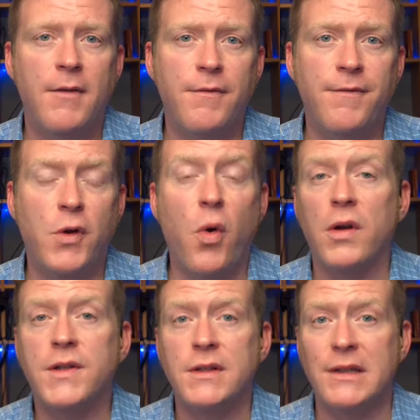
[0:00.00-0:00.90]

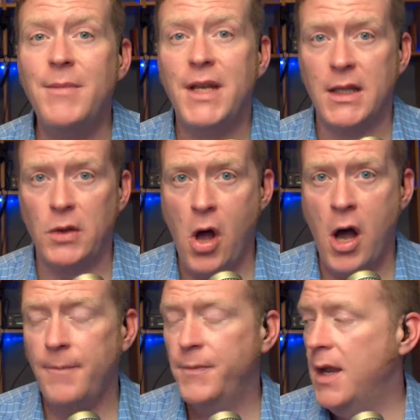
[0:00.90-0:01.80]
court's limiting
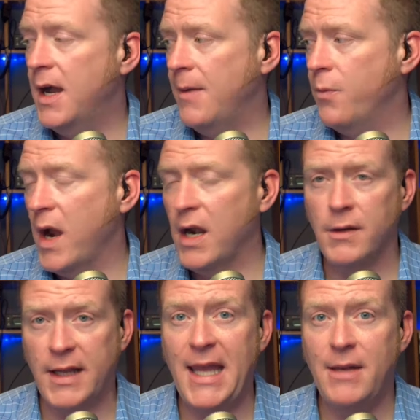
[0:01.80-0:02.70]
law, where,
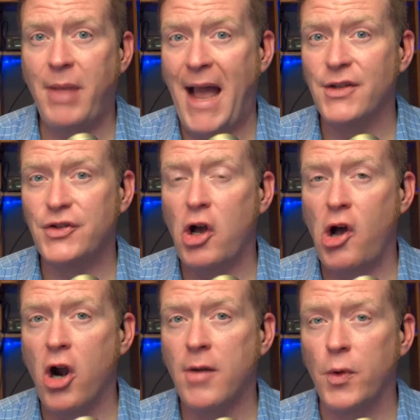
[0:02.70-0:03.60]
again, Piasaw
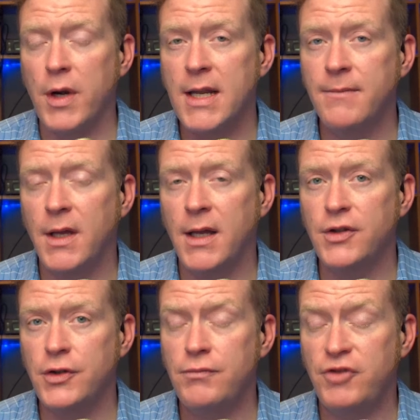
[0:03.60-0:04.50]
Armory
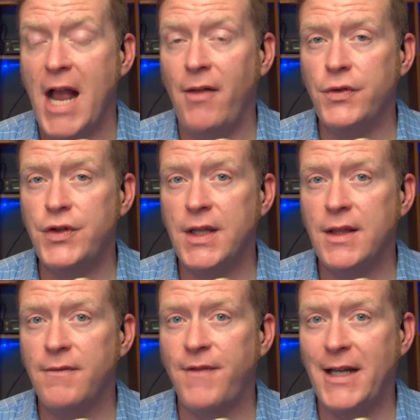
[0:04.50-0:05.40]
challenging
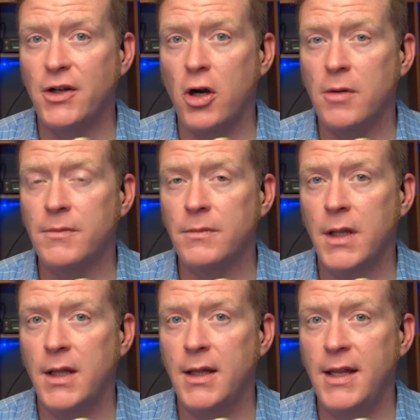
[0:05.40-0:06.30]
the firearm
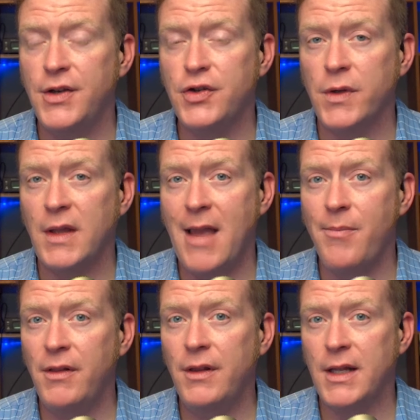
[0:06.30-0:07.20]
industry
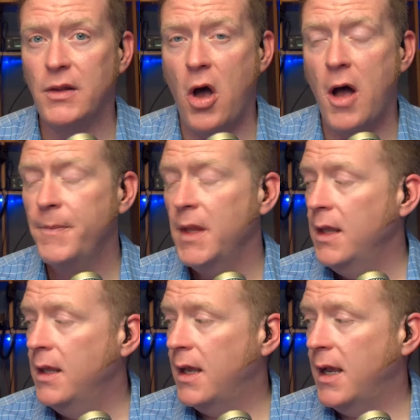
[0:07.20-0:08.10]
liability law,
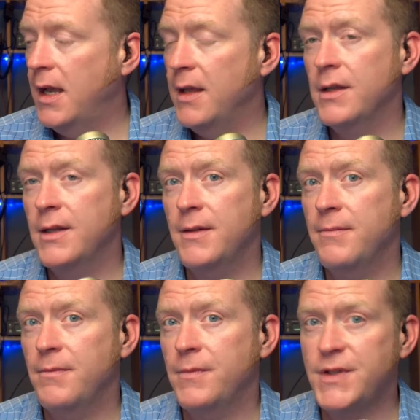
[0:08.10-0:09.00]

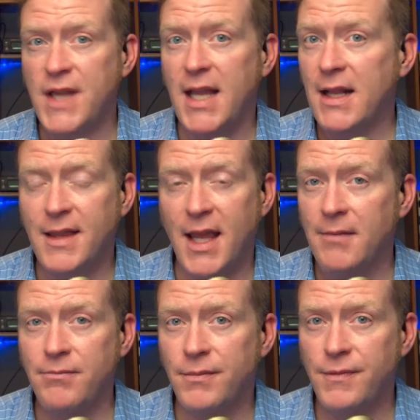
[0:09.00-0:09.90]
saying that they
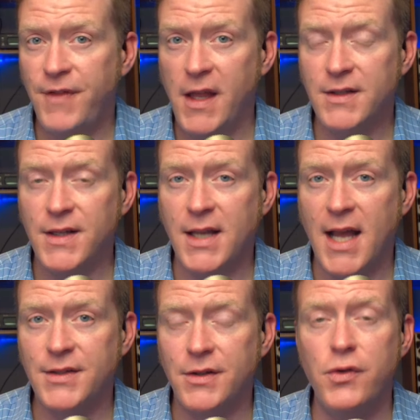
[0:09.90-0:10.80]
think it's
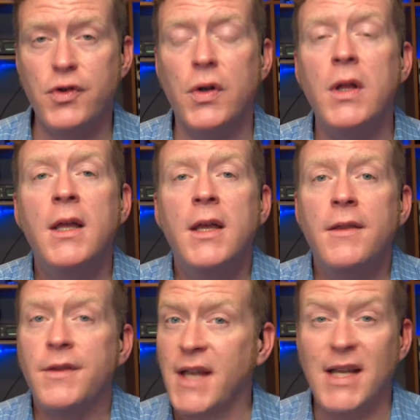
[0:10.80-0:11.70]
unconstitutional.
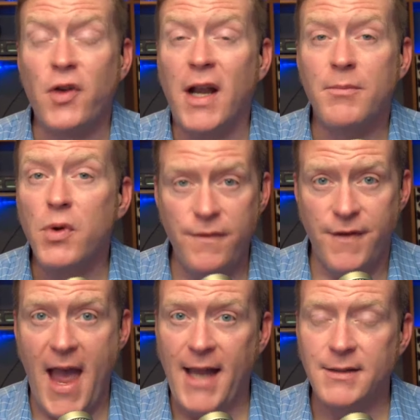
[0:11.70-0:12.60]
The state tried to move
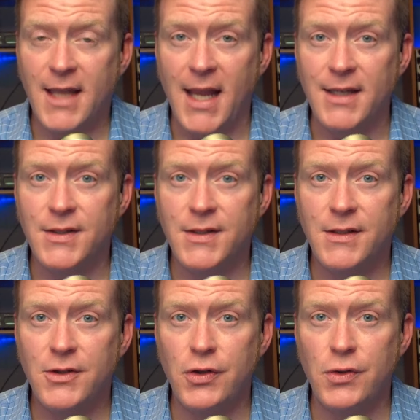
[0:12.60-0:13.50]
that case
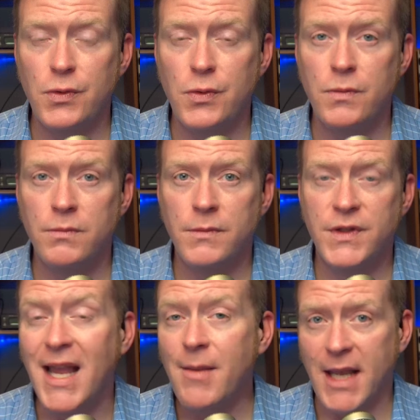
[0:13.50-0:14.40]
to
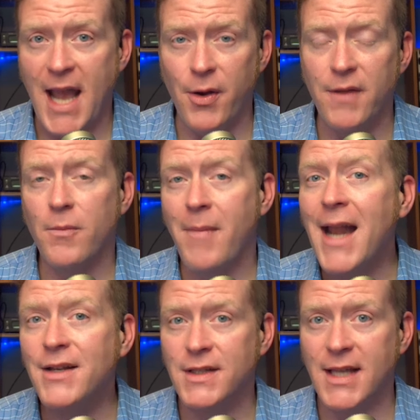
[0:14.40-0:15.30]
Sangamon County from
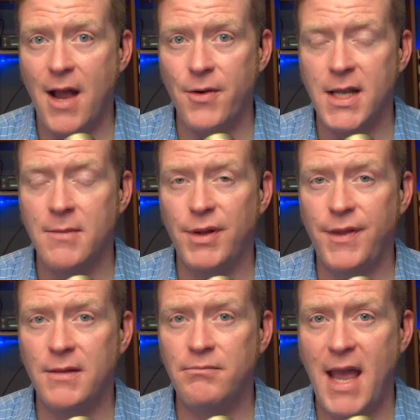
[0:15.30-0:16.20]
Madison County, but
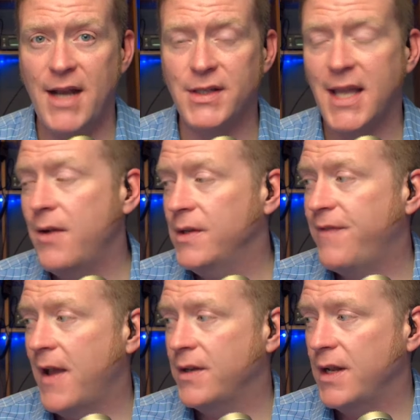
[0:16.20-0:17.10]
then Madison County
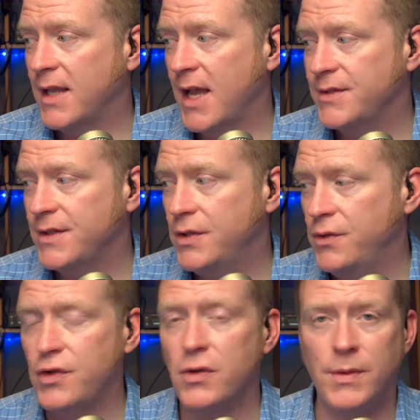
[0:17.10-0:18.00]
found it
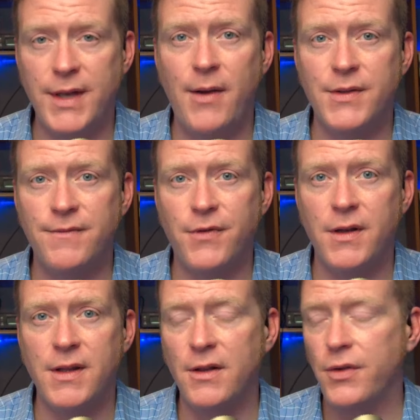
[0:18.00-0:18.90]
unconstitutional. Well, now it's in front of
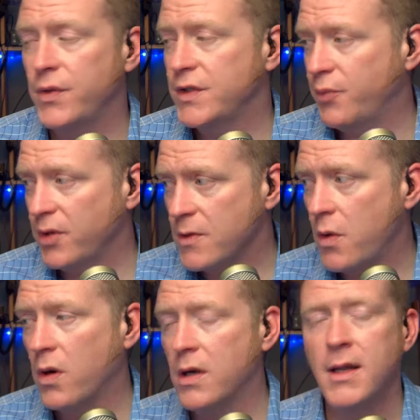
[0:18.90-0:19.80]
the Illinois Supreme
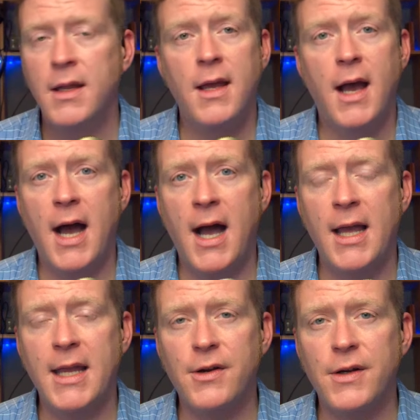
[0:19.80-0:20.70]
Court.
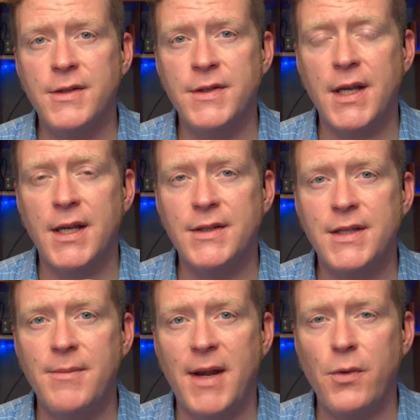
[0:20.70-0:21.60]
Here is
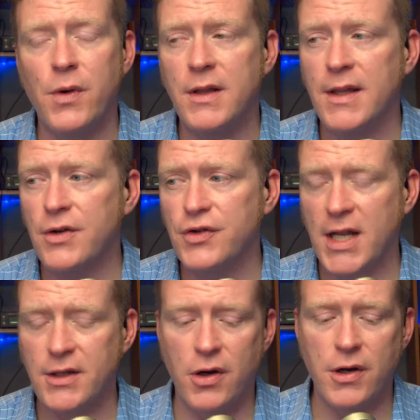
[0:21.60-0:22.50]
Senate Minority Leader
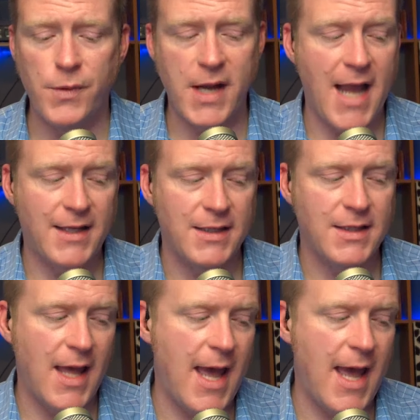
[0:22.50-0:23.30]
John Curran reacting to that.